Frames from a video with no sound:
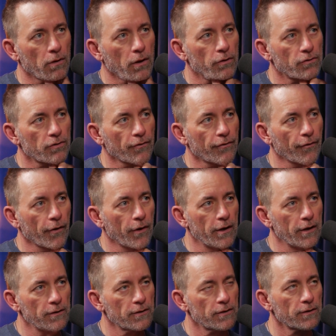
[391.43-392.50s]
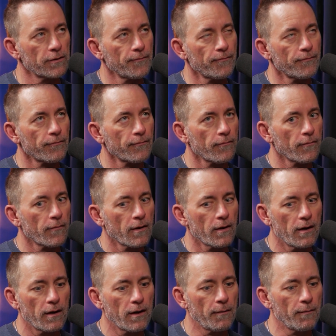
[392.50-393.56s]
closer friends.
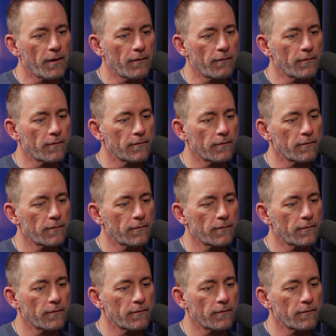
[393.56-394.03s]
Mm-hmm. I mean,